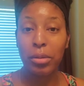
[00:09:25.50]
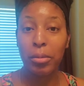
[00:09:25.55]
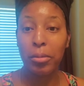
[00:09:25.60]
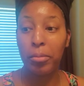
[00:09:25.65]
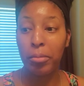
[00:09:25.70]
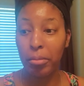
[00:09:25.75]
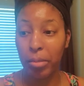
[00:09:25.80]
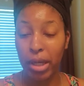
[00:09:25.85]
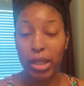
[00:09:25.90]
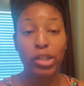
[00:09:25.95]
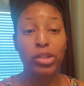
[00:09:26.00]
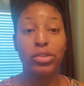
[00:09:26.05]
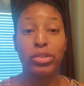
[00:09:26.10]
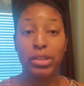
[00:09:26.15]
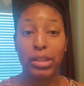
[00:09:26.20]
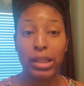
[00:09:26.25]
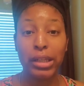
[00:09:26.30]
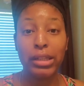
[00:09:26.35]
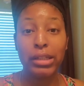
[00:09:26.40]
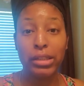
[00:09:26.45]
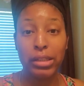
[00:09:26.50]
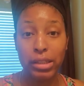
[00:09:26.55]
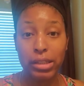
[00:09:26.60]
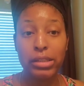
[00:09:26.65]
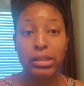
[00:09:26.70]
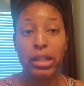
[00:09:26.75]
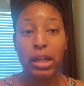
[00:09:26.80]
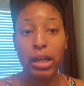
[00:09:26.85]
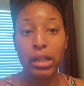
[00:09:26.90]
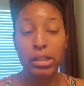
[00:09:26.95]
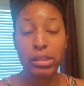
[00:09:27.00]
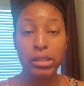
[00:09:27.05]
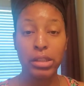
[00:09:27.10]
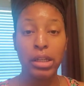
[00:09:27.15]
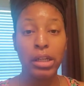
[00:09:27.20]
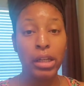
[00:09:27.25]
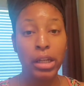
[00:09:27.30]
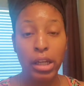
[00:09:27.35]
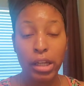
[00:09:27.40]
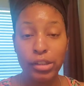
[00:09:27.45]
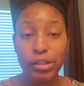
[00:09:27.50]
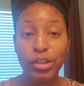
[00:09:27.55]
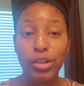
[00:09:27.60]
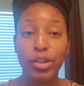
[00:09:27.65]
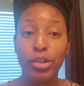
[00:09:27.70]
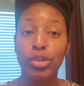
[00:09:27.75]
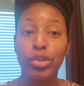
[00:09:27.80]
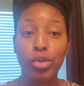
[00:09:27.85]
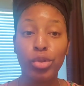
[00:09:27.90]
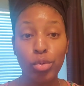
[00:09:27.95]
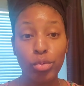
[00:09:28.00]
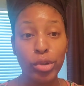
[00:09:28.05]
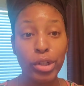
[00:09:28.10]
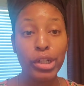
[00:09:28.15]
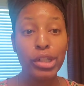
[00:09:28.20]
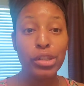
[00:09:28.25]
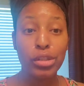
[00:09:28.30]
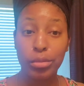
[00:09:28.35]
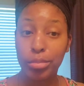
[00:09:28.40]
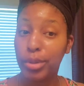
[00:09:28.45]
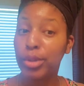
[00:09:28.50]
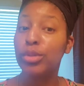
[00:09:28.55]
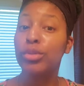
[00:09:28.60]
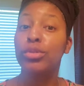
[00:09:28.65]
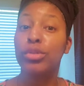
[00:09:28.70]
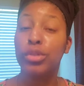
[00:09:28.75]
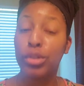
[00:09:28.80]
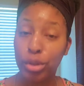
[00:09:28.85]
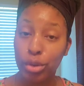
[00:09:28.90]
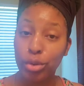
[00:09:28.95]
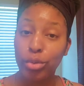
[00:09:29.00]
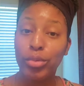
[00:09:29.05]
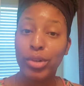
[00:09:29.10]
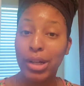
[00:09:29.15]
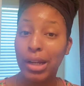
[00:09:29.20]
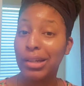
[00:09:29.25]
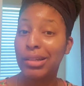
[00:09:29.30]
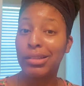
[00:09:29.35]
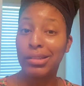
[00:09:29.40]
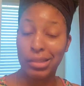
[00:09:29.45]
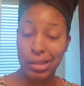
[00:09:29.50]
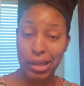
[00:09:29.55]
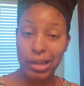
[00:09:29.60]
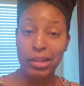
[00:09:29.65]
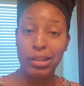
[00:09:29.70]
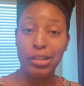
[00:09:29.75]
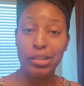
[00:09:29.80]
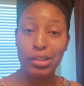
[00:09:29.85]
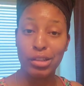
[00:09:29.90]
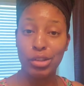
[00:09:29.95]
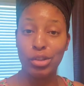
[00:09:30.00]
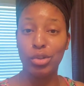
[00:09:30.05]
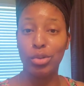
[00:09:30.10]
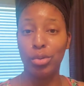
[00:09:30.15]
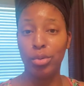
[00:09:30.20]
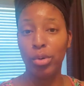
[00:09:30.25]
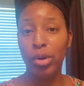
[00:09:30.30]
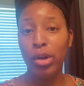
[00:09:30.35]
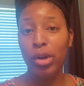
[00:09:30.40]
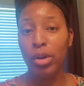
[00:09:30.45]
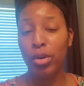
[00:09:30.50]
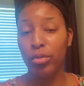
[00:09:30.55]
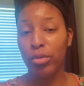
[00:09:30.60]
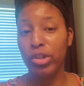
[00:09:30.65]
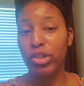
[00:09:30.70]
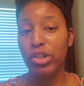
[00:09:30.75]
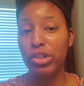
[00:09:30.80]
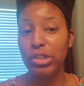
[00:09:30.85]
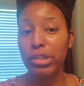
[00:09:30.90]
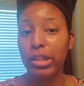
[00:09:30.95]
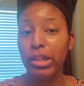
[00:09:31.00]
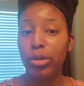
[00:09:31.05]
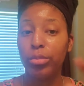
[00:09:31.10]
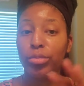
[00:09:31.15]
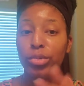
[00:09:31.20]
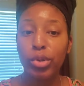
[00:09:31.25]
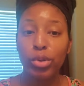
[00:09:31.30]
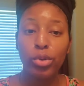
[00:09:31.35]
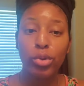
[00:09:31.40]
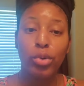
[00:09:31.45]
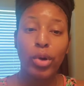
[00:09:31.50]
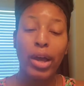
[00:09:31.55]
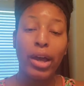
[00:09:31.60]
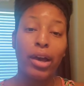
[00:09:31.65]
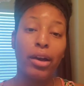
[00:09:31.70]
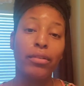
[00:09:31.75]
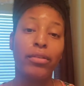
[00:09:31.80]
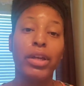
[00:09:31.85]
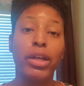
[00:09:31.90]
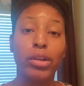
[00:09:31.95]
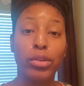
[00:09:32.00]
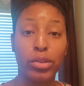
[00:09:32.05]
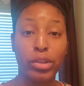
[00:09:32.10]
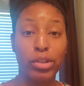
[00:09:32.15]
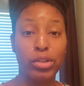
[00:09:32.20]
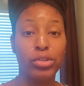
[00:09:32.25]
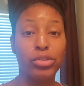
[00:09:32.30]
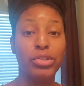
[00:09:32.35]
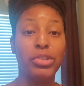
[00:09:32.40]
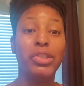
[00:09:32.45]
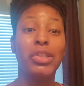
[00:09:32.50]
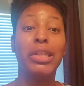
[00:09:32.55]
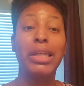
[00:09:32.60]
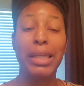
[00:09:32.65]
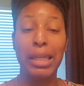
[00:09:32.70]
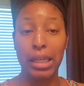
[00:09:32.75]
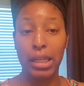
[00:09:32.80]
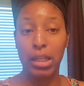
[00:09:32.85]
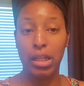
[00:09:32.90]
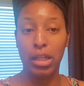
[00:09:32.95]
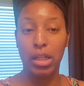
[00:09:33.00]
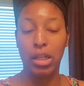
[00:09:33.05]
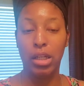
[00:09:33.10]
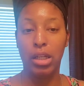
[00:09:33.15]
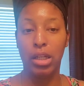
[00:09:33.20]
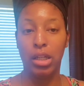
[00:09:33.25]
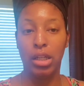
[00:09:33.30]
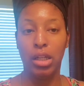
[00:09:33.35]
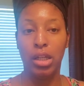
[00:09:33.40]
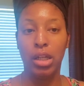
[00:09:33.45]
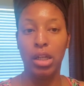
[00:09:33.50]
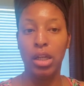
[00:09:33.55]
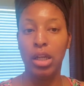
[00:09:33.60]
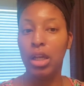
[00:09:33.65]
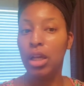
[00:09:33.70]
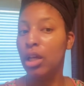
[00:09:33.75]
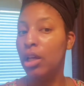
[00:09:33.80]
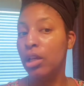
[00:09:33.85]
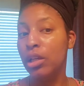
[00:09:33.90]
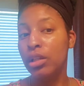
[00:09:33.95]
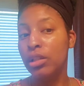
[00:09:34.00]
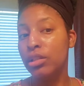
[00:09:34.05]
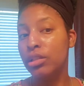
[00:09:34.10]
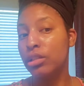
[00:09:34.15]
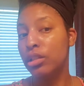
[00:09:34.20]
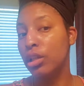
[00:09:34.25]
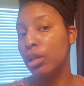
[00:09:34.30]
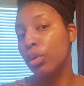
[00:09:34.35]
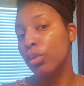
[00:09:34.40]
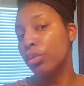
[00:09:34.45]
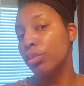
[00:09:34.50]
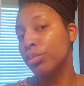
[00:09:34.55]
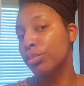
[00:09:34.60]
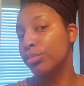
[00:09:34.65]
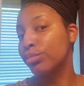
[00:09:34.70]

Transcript: make your skin detox, it's gonna do what it's supposed to do, what I designed it to do, which is to help you have healthier skin. So